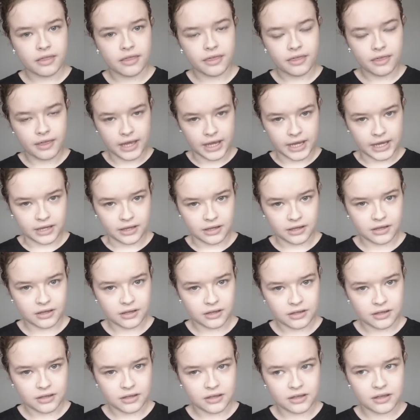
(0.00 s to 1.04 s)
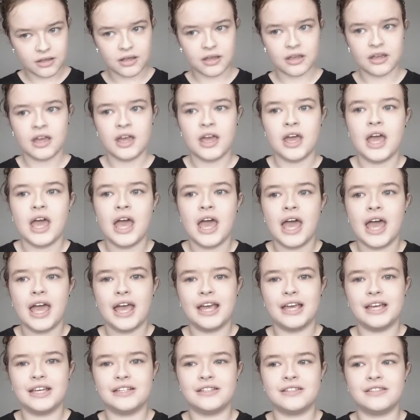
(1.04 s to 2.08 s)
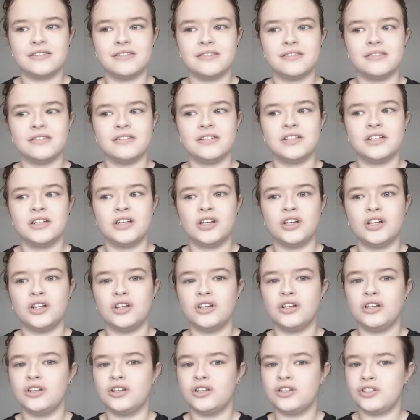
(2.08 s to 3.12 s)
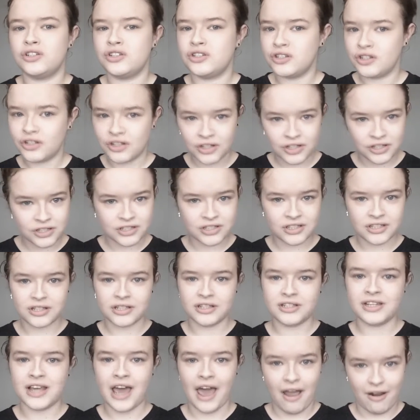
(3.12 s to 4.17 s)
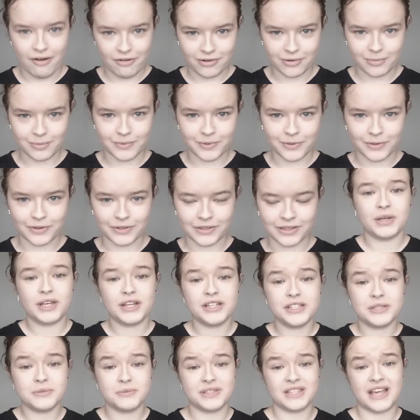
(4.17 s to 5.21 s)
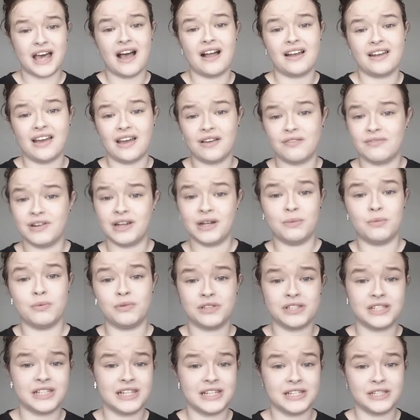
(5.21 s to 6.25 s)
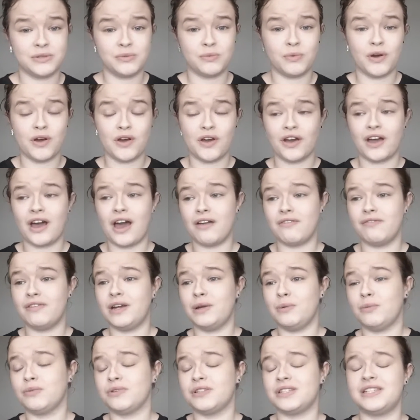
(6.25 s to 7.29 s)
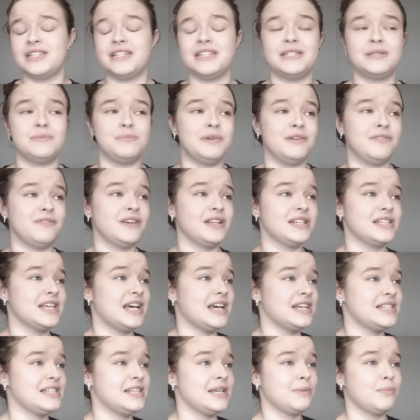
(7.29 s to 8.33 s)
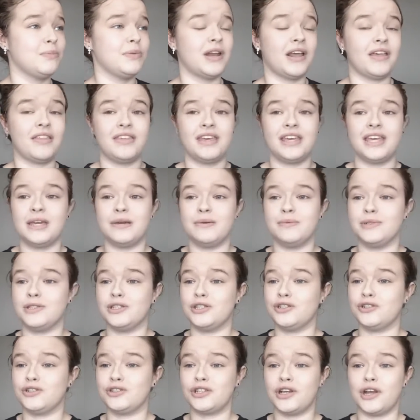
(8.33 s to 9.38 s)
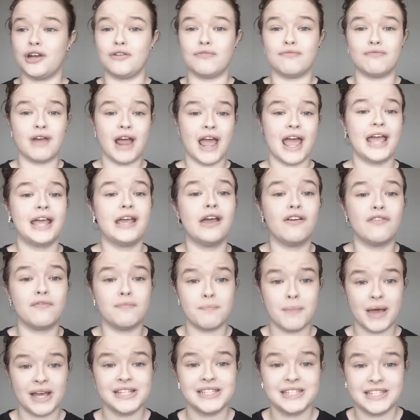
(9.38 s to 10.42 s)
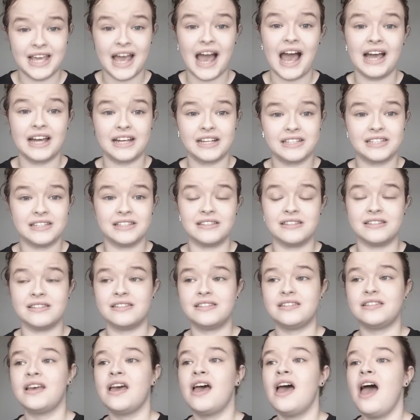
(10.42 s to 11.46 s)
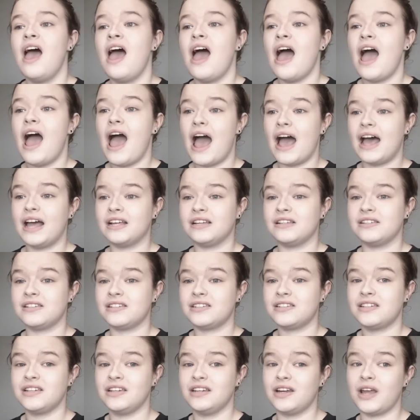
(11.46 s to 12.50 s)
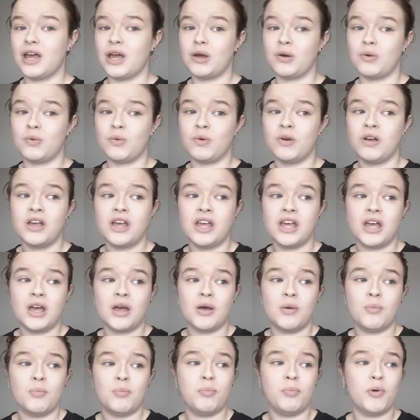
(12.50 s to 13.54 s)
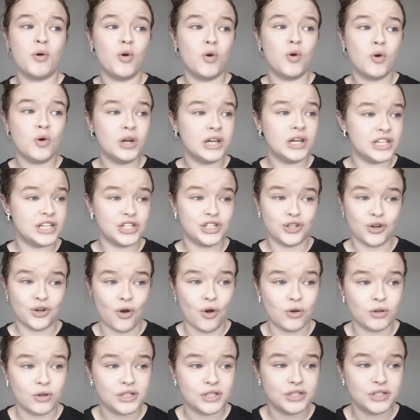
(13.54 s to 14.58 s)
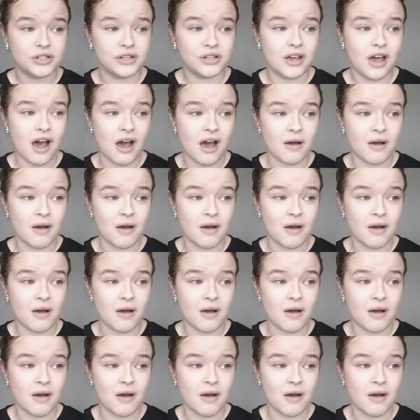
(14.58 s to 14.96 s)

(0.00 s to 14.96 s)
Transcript: thing, is just terrible. Because it was Al, I really wanted it to work, I really wanted it to be fantastic, but I think it was just an array of messy accents and, you know, poorly shot